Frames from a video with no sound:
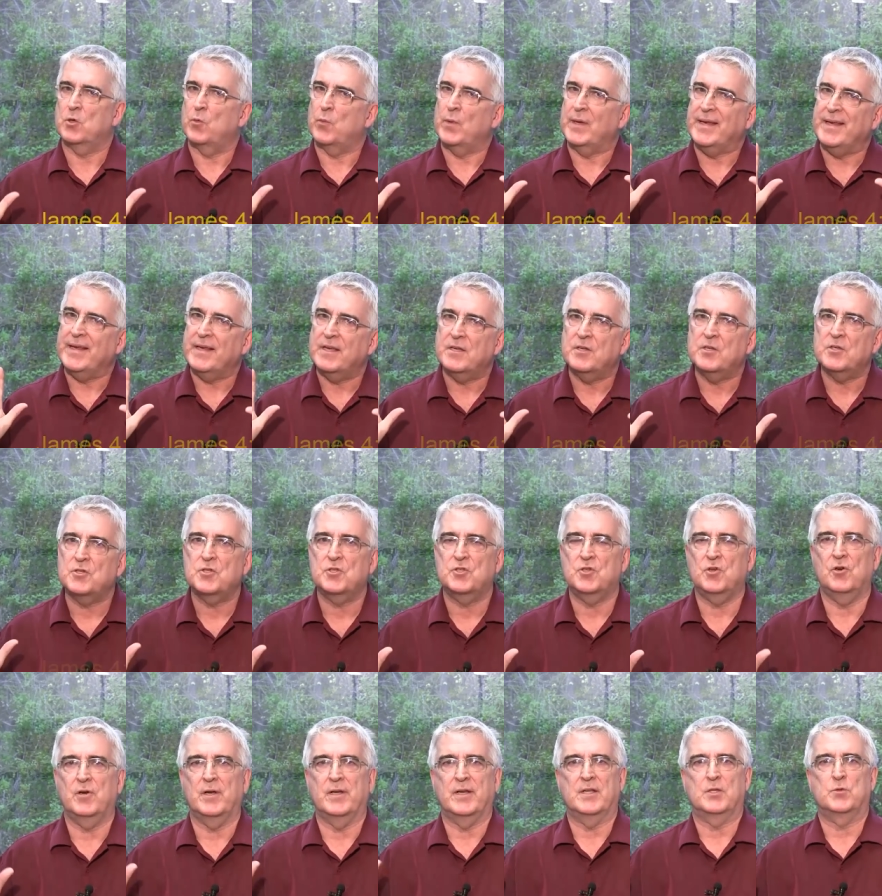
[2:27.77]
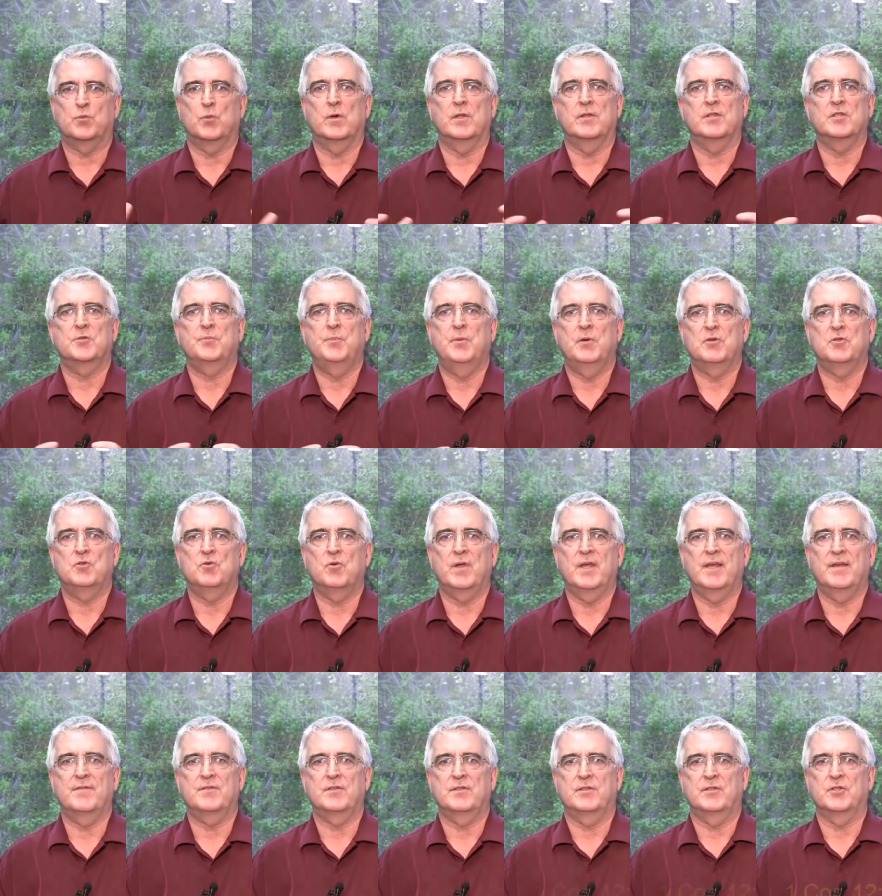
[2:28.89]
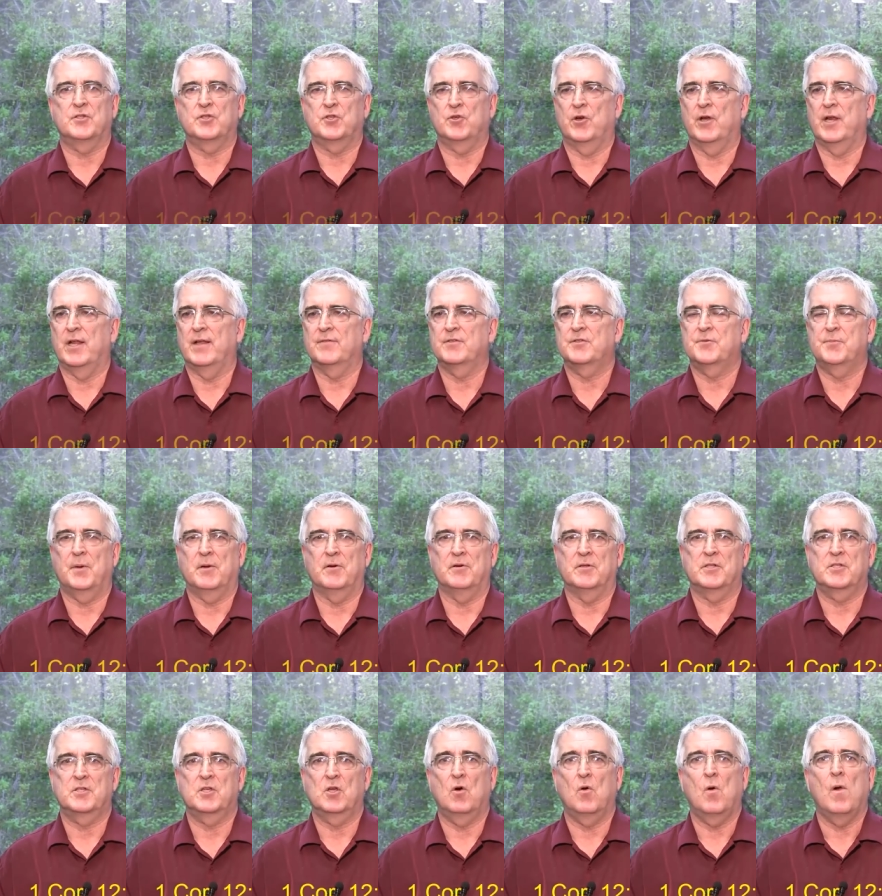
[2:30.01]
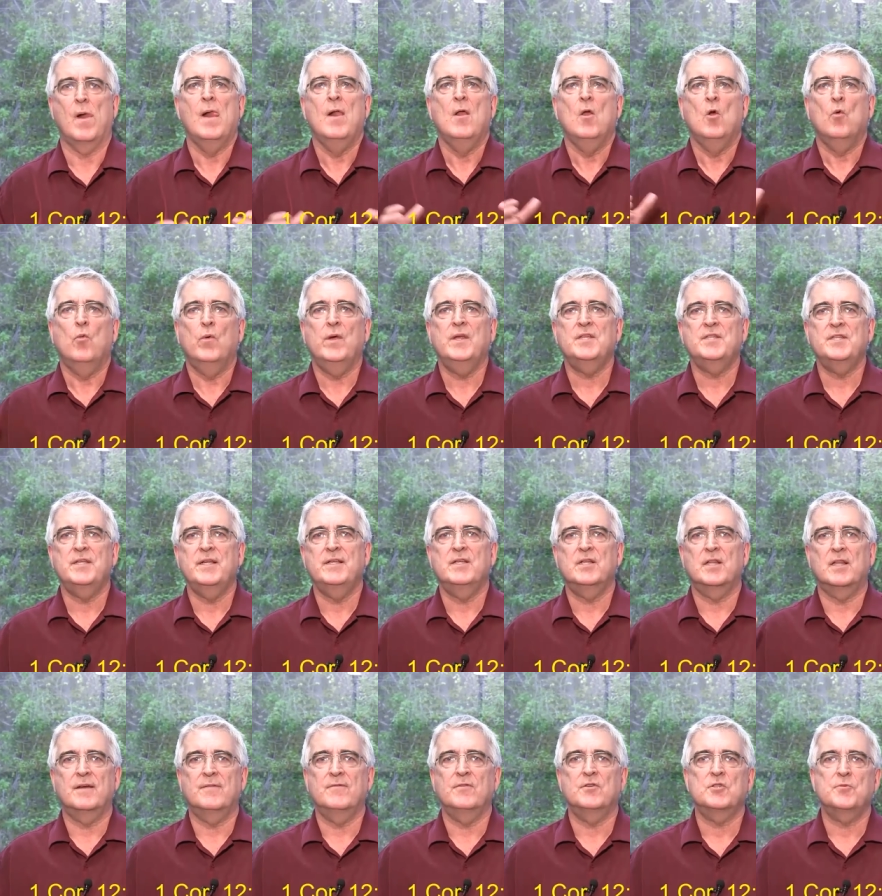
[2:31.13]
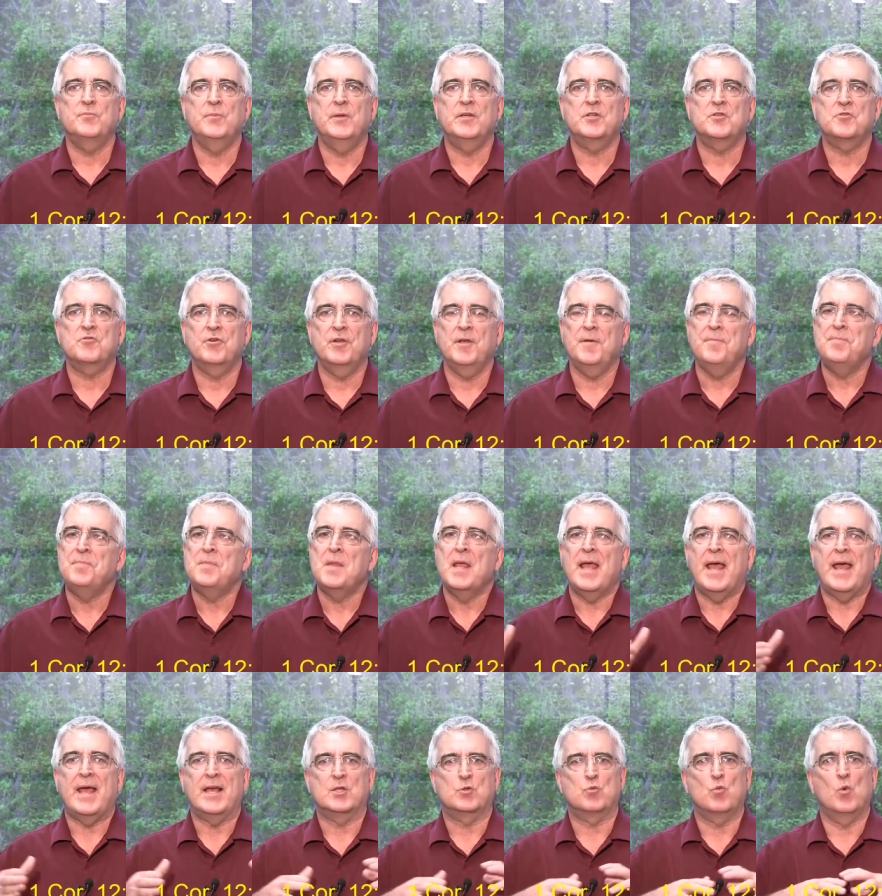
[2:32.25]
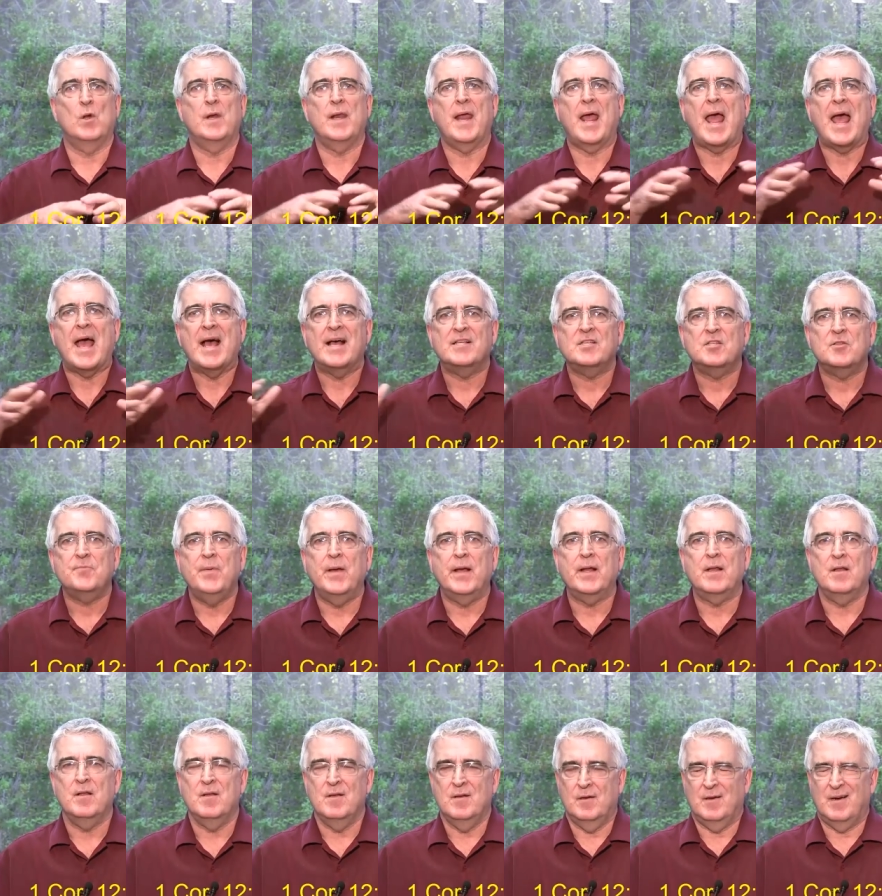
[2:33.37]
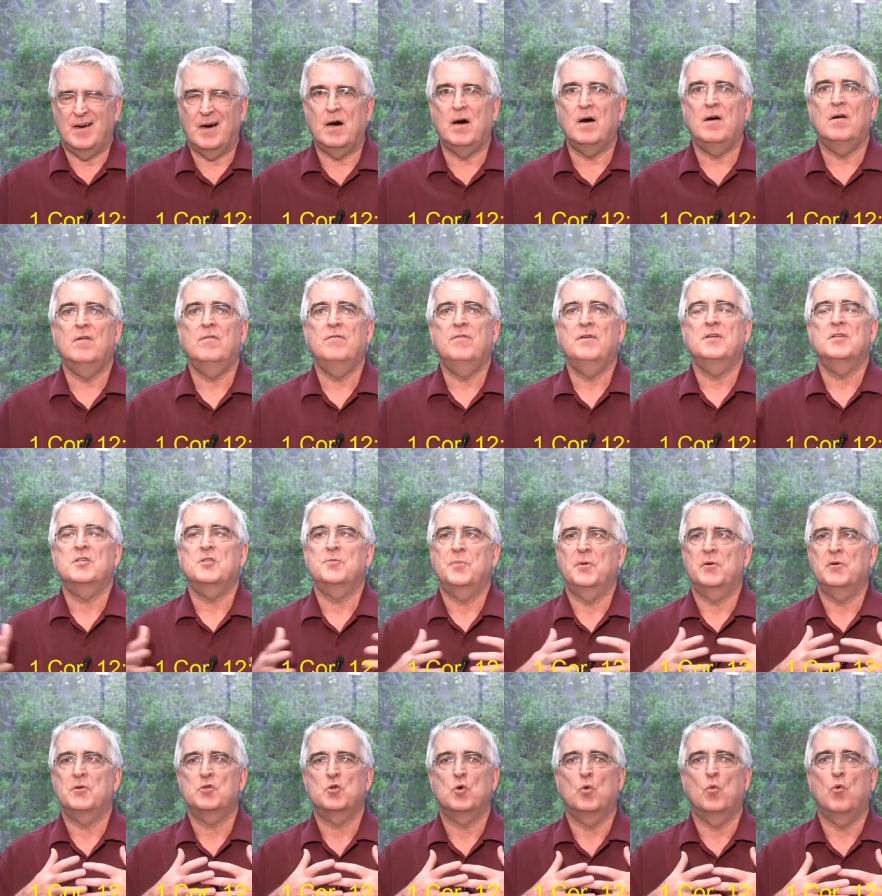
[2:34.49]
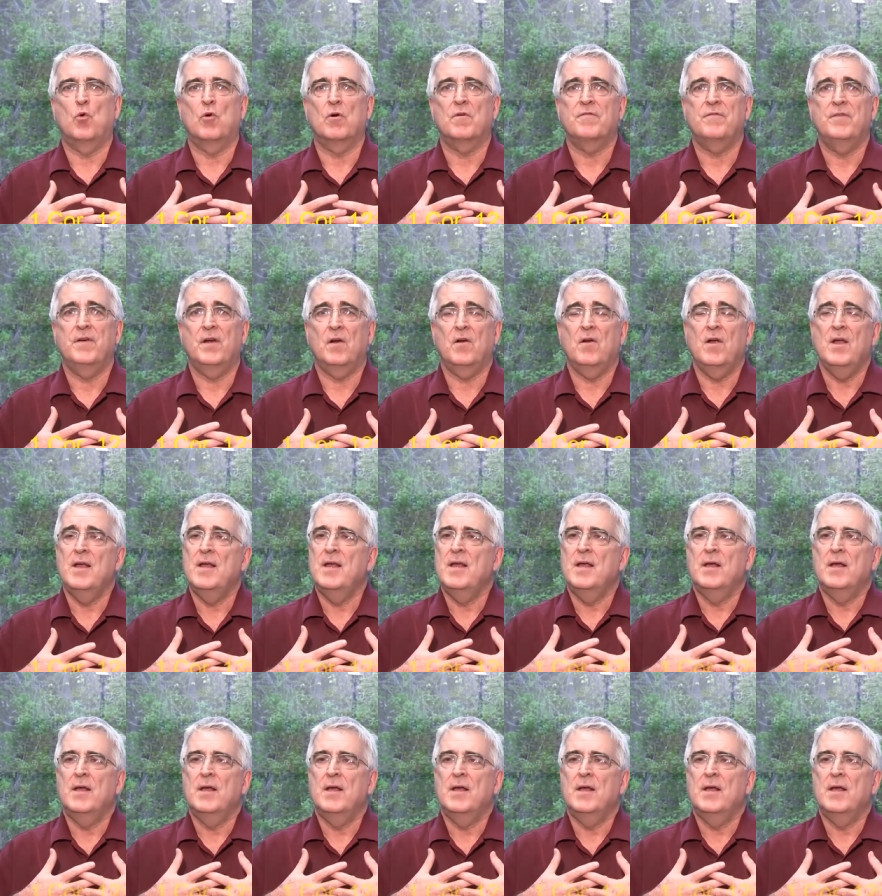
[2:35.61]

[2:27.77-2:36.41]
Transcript: So we need to discern, and it's one of the spiritual gifts, discerning of spirits. So we see deliverance ministry as one aspect of spiritual warfare.